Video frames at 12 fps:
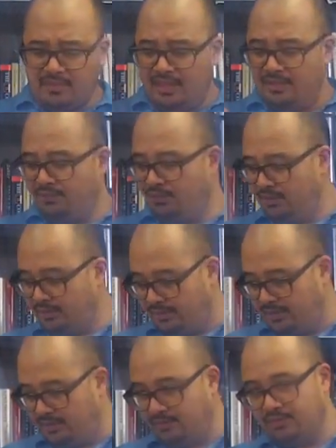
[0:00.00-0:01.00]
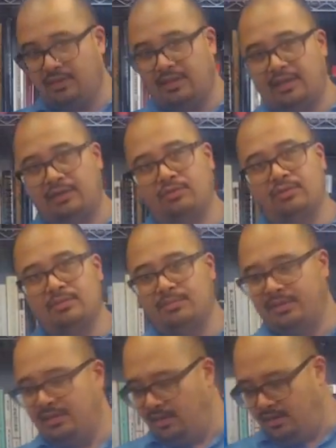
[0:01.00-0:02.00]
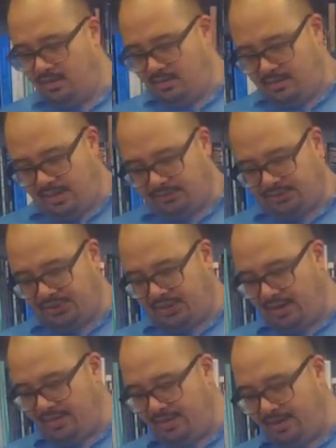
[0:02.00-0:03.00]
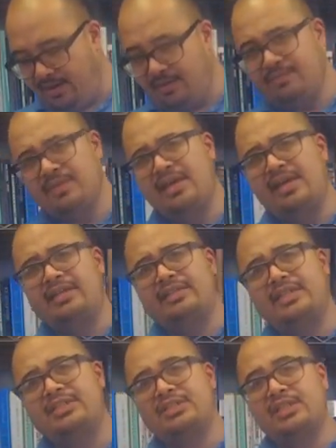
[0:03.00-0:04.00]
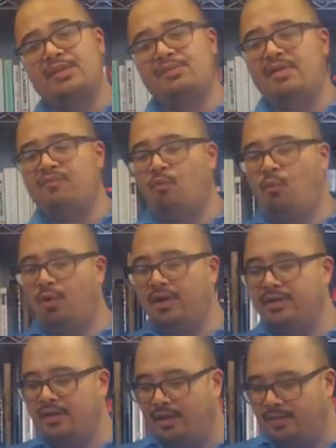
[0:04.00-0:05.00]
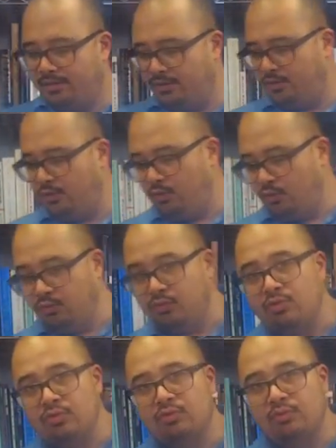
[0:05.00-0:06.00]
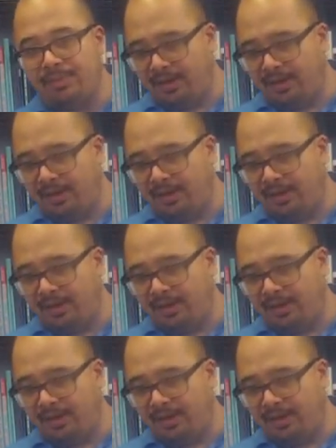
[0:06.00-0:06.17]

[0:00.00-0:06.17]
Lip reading: And of course, I did those all in that order, but that's what you got there. And additionally, we have one other cool